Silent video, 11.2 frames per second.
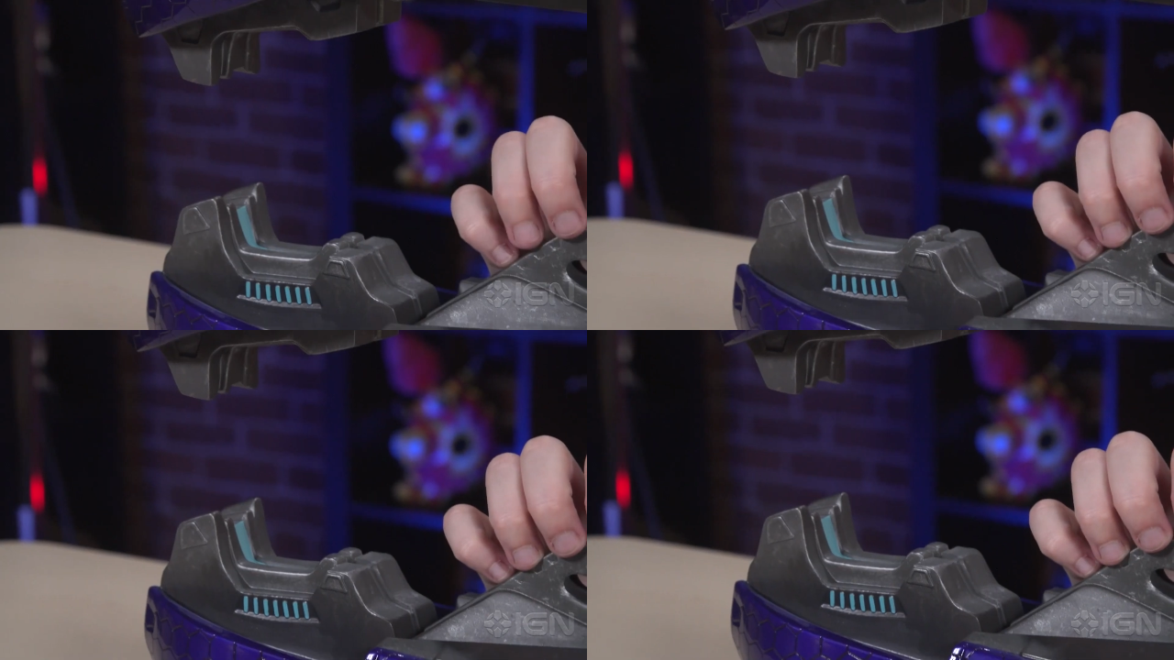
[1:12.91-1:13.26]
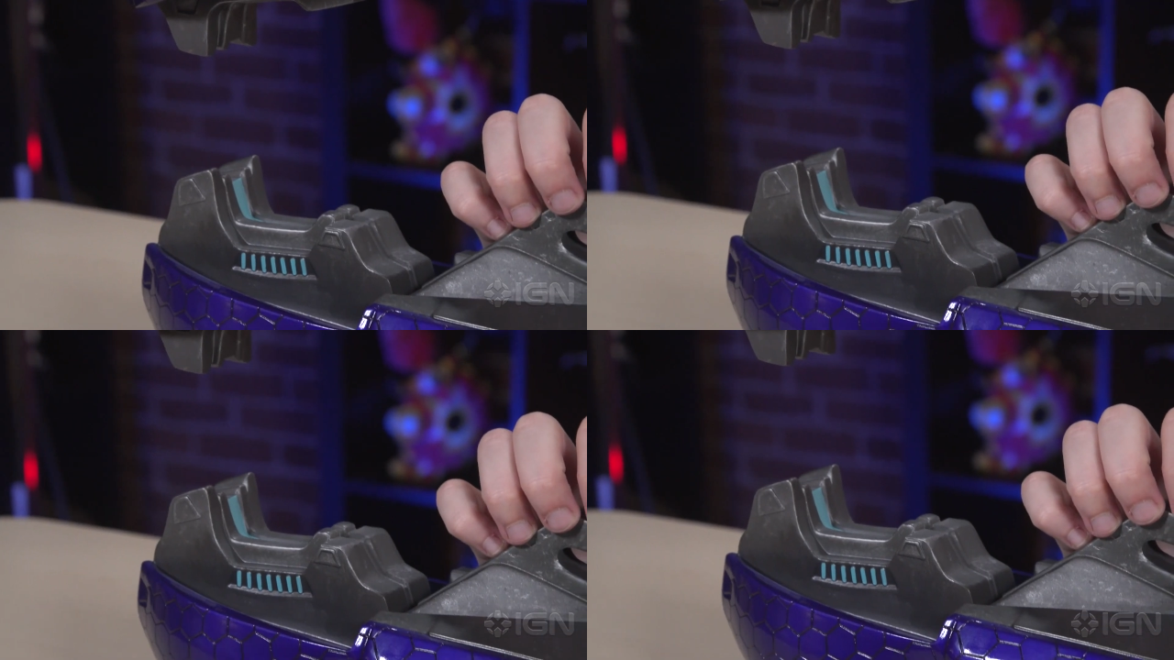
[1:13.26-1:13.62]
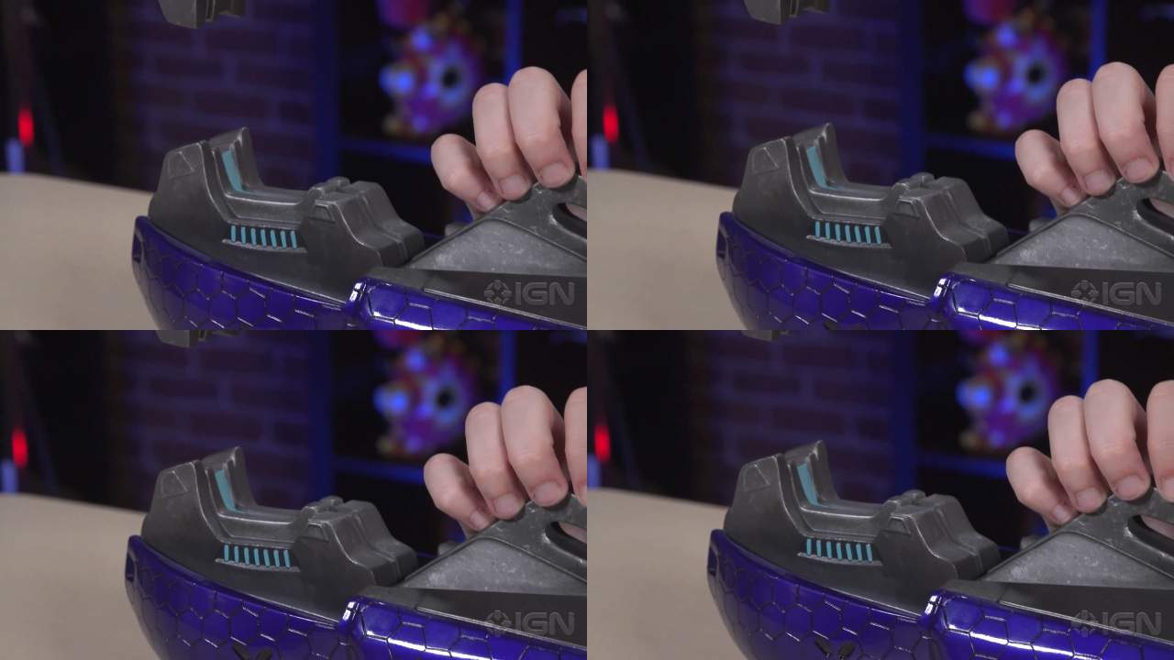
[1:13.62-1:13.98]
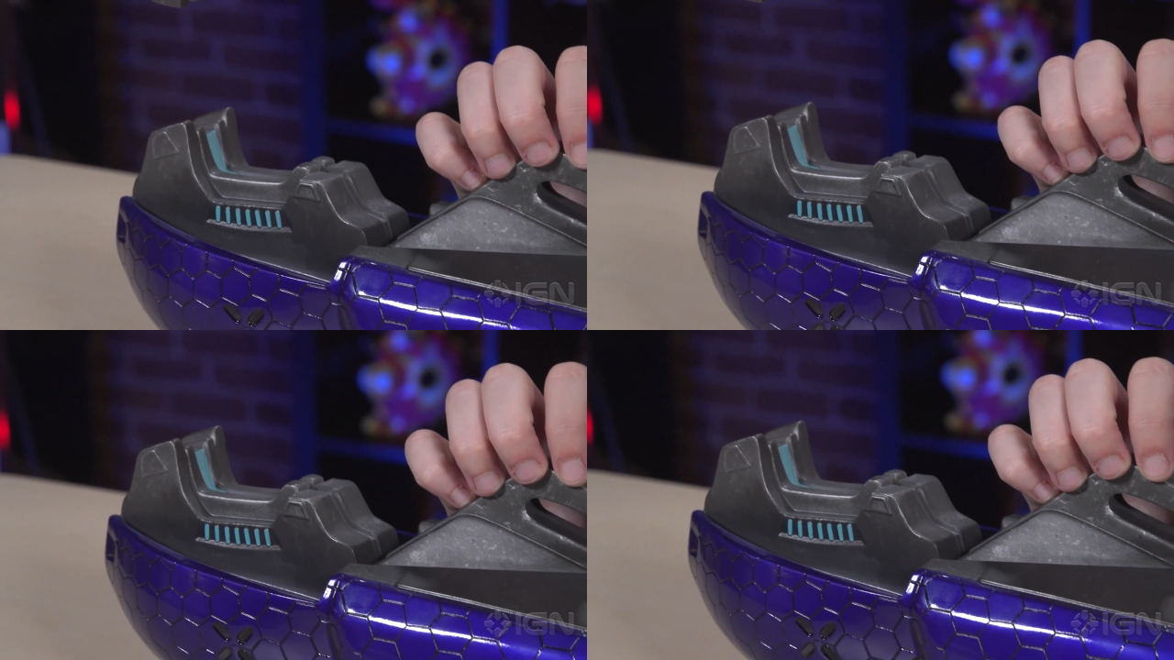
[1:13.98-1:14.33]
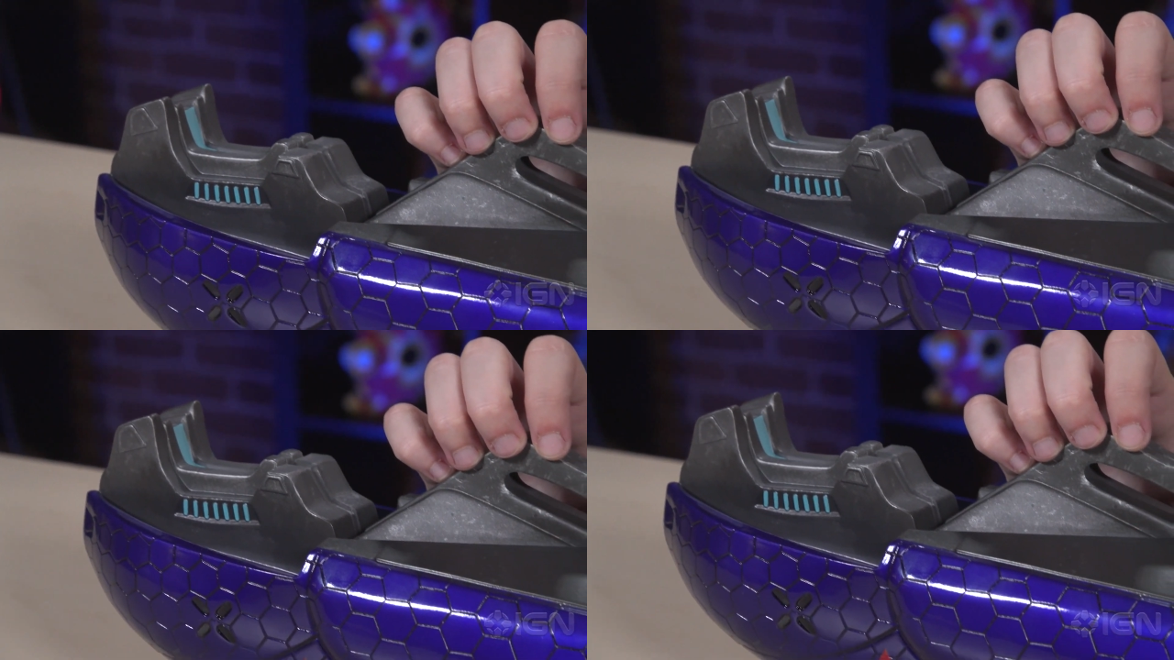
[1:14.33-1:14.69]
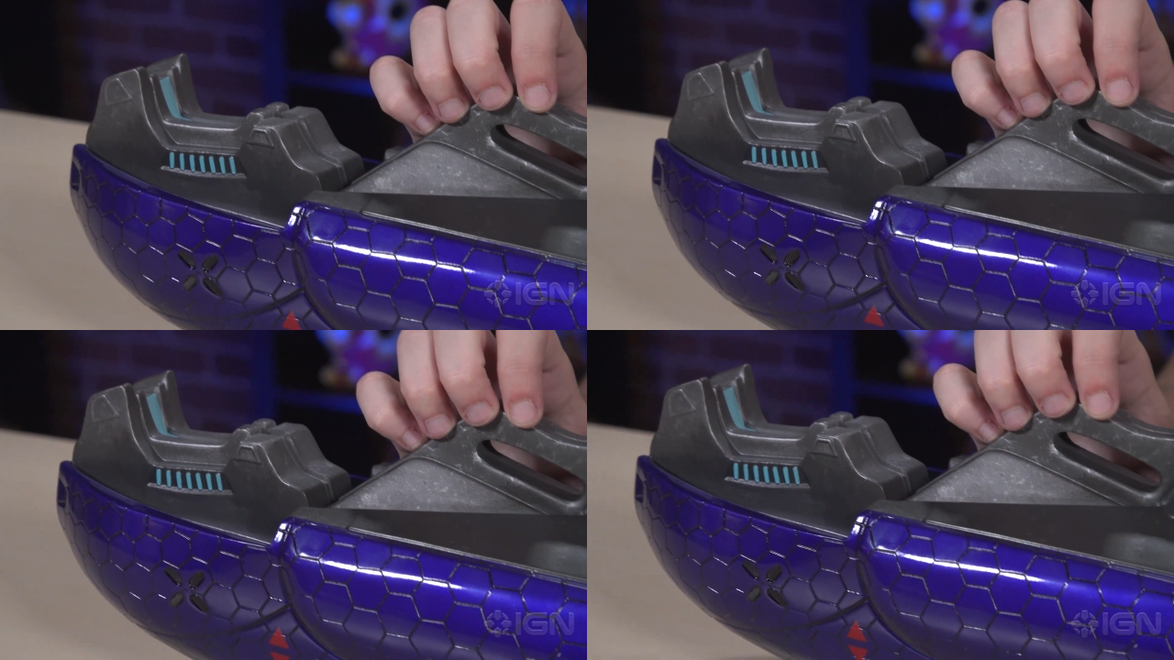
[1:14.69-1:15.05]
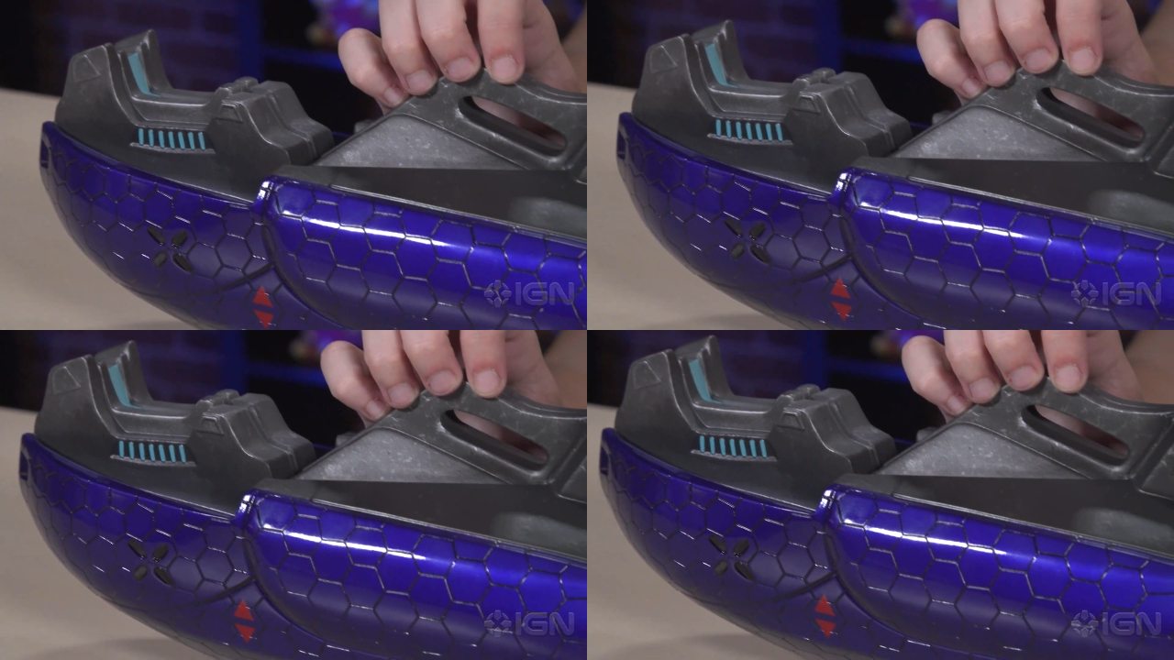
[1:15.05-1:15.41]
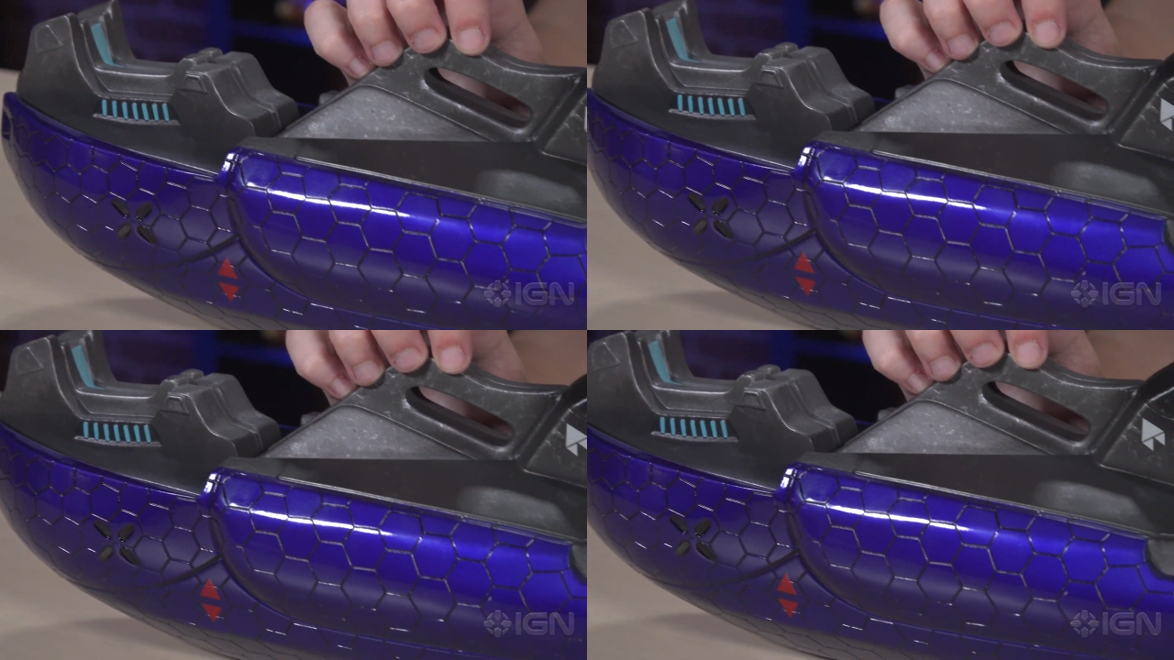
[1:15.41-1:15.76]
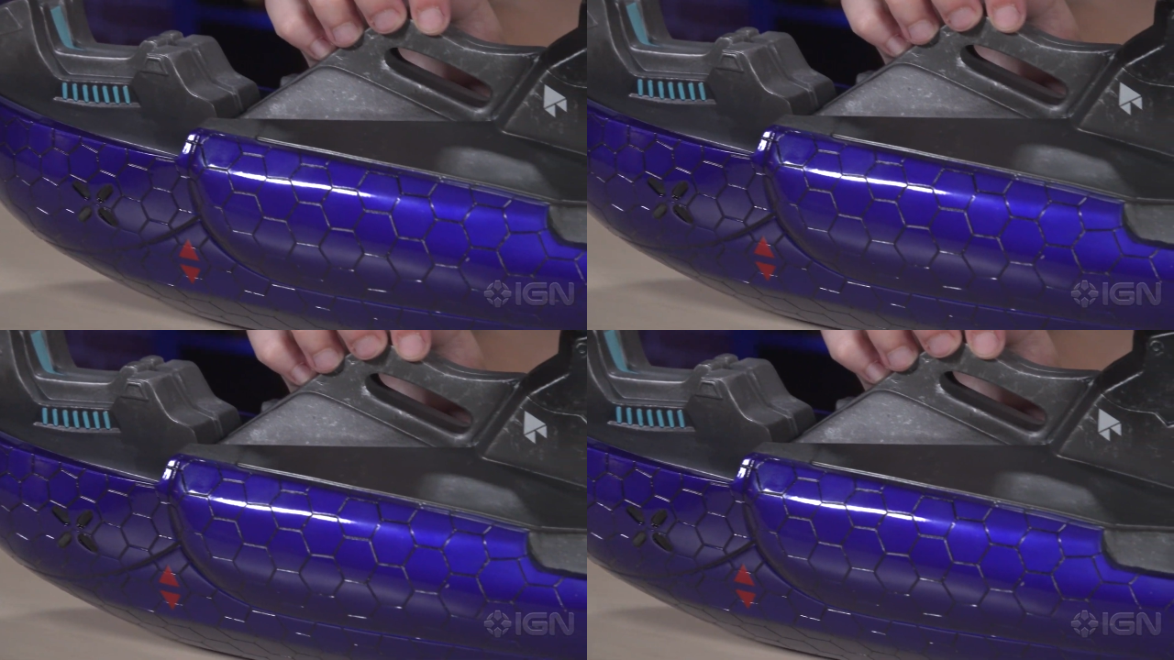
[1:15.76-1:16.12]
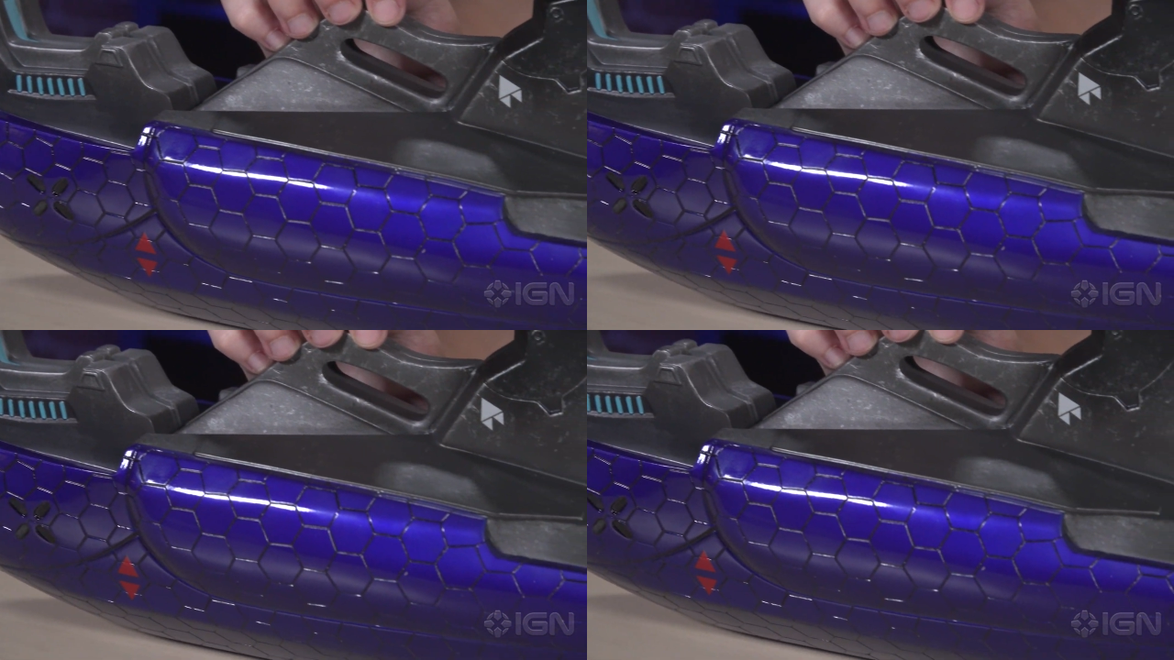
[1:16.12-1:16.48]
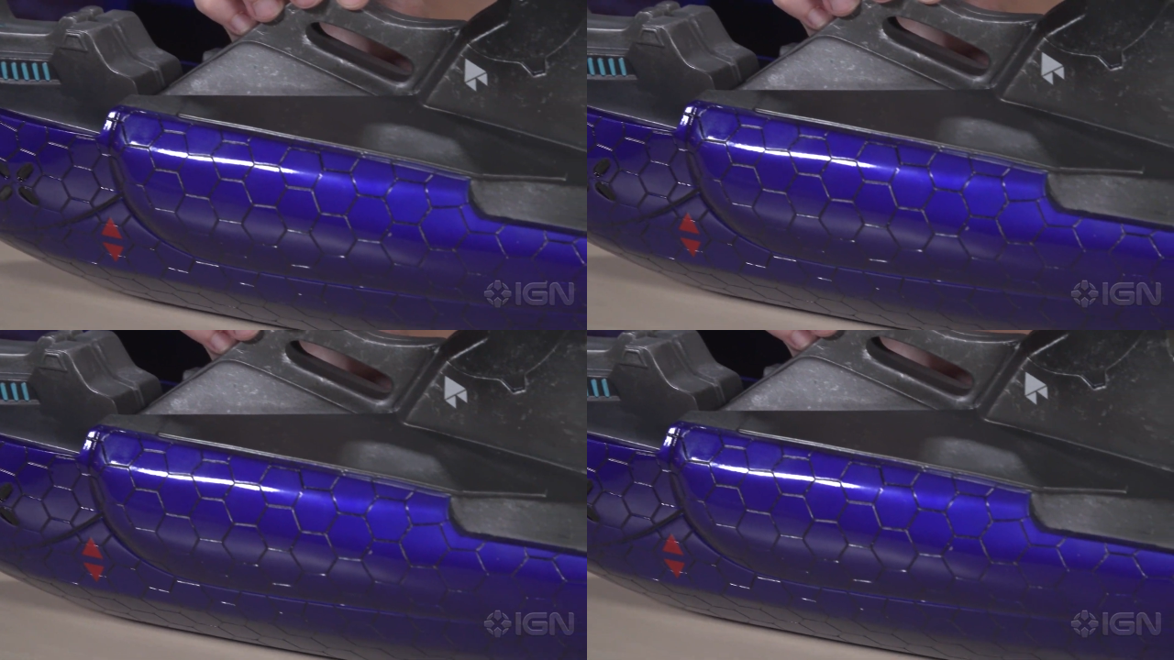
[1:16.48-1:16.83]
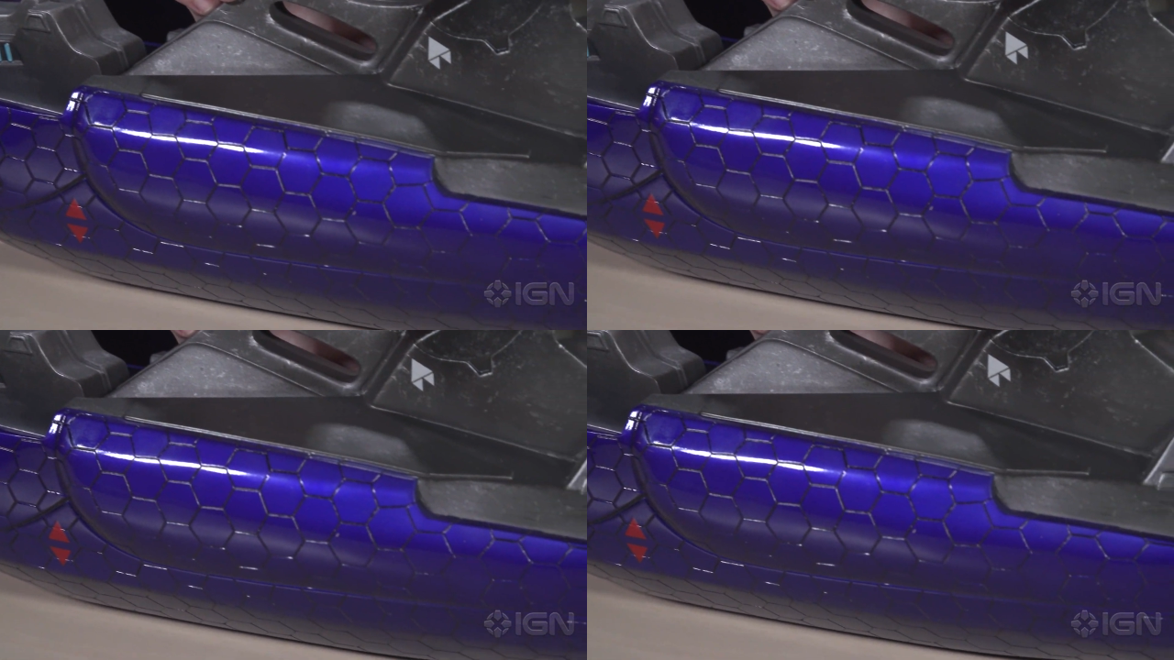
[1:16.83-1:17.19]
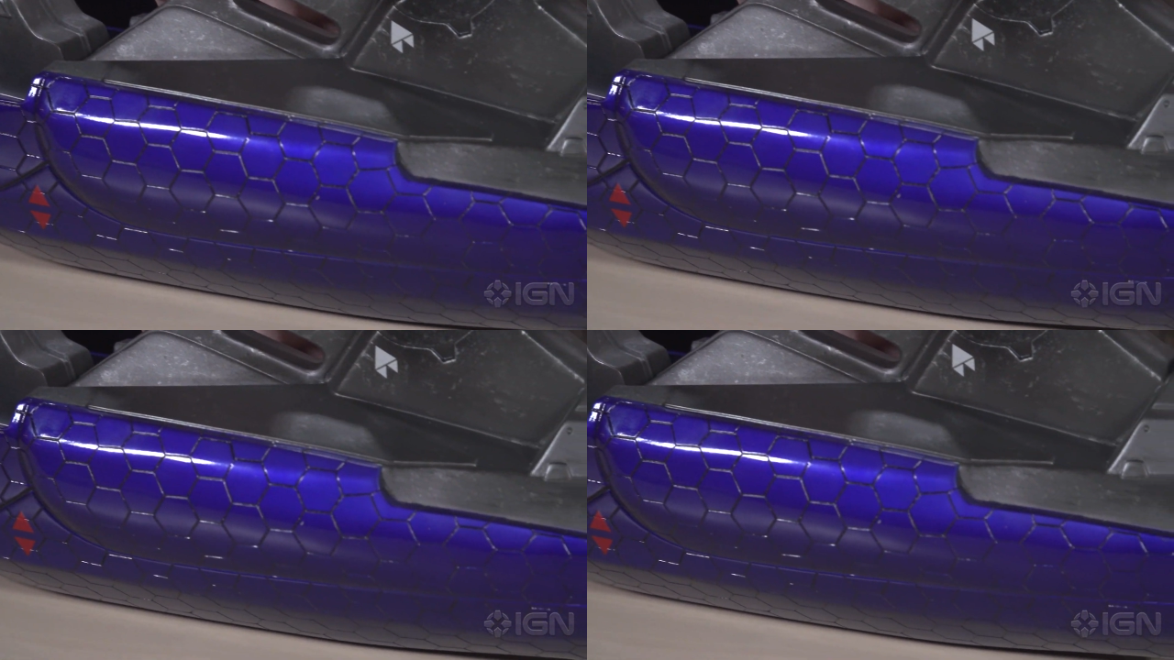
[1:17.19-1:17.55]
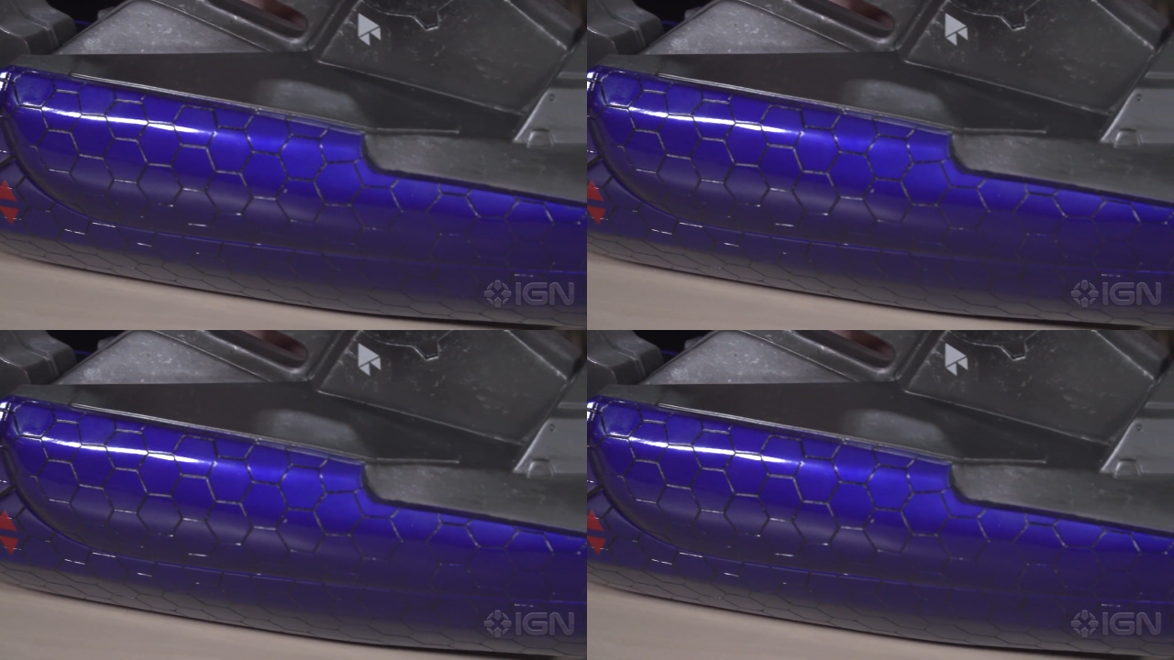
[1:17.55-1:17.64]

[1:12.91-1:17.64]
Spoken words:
(no speaker visible)